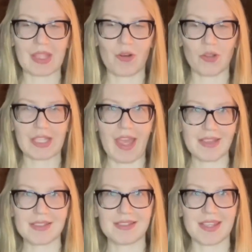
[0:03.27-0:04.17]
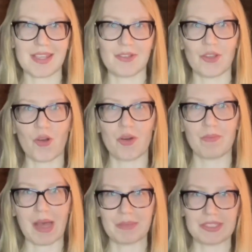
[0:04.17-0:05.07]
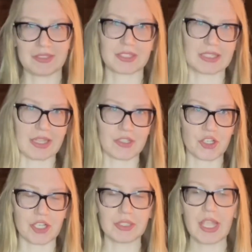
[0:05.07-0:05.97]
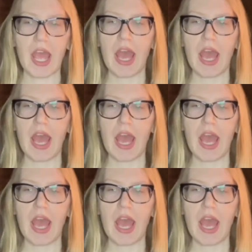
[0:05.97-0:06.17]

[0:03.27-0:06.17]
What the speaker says: on EX NIHILO Babylon collection,